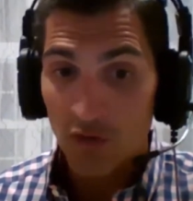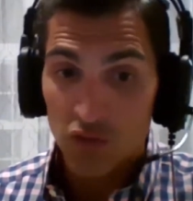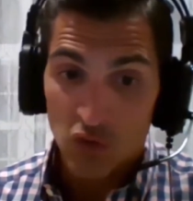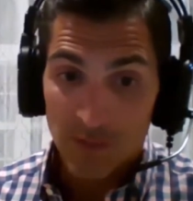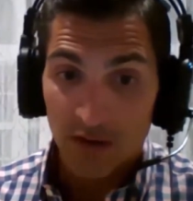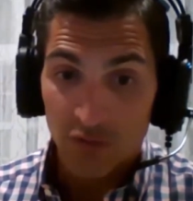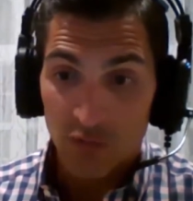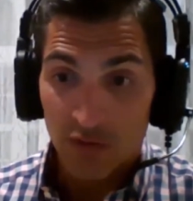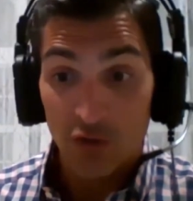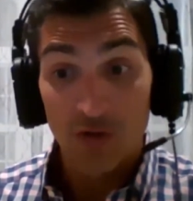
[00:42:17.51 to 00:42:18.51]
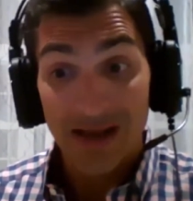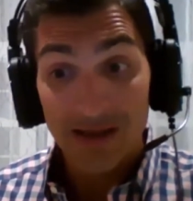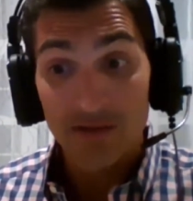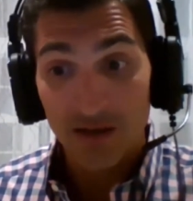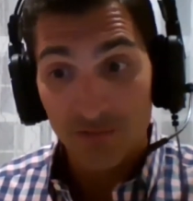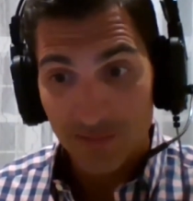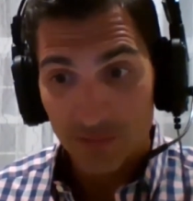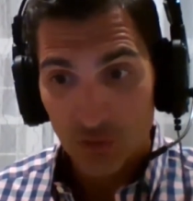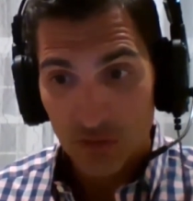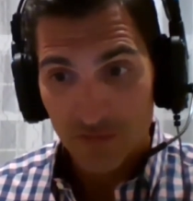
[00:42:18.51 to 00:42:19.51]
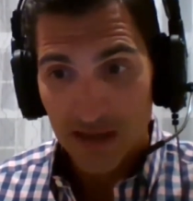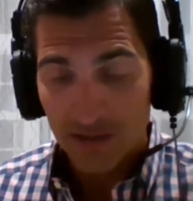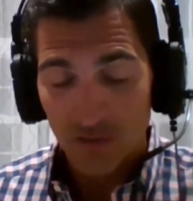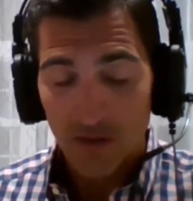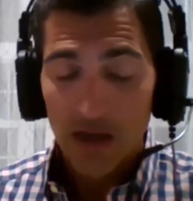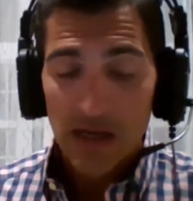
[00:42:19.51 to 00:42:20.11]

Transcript: whereas your omega-3s are your anti-inflammatory fats.